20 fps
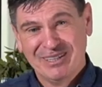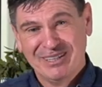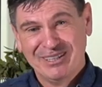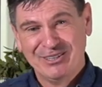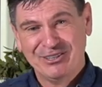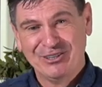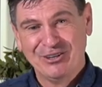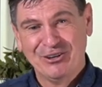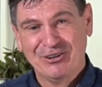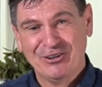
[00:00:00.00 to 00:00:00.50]

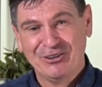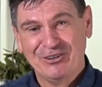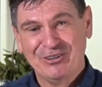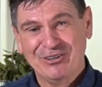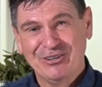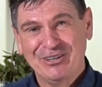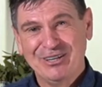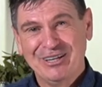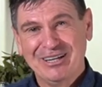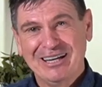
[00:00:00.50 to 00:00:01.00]
You know,
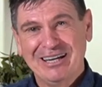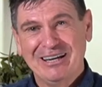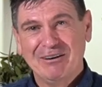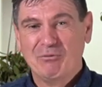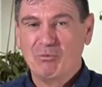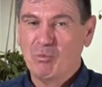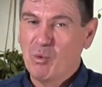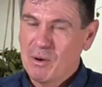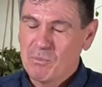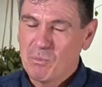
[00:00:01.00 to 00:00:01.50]

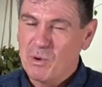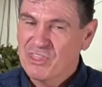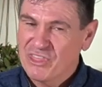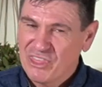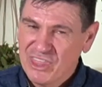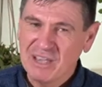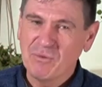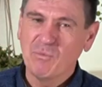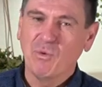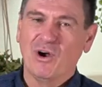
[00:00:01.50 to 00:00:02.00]
when we
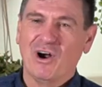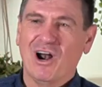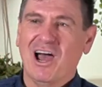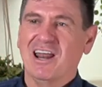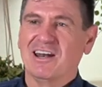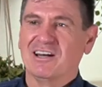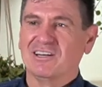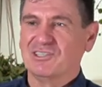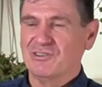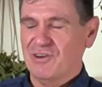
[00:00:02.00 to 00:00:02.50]
think we're
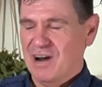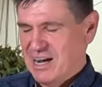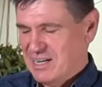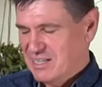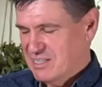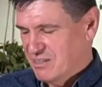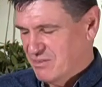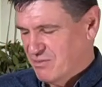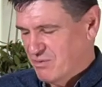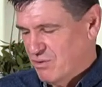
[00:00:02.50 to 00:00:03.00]

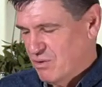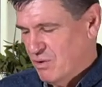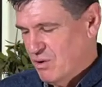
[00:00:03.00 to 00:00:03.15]
unattractive,